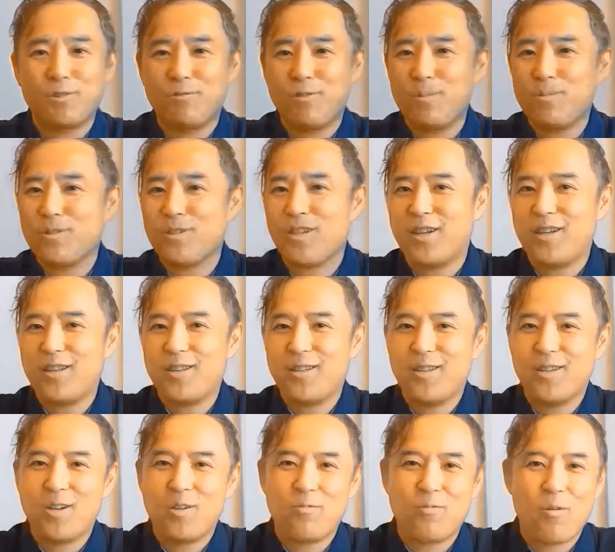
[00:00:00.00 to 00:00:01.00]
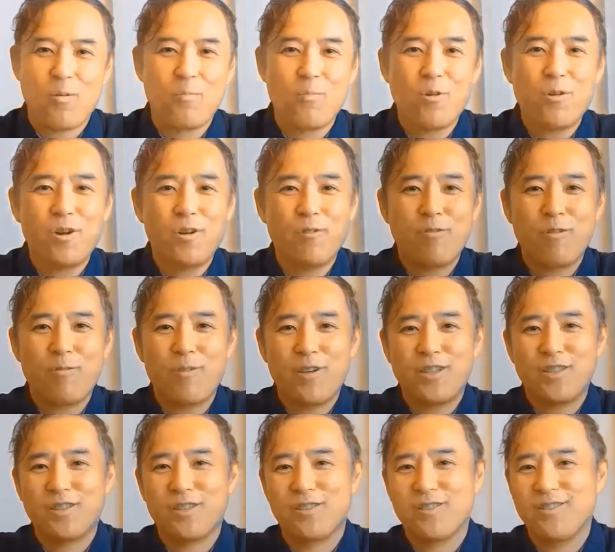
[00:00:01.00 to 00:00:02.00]
website for more
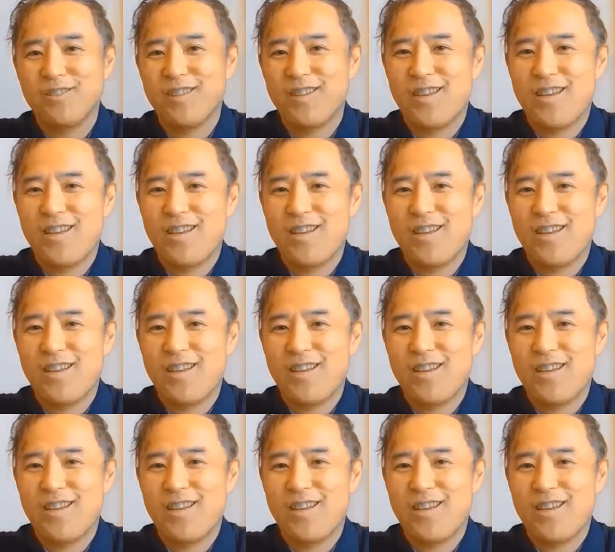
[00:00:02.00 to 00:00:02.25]
information.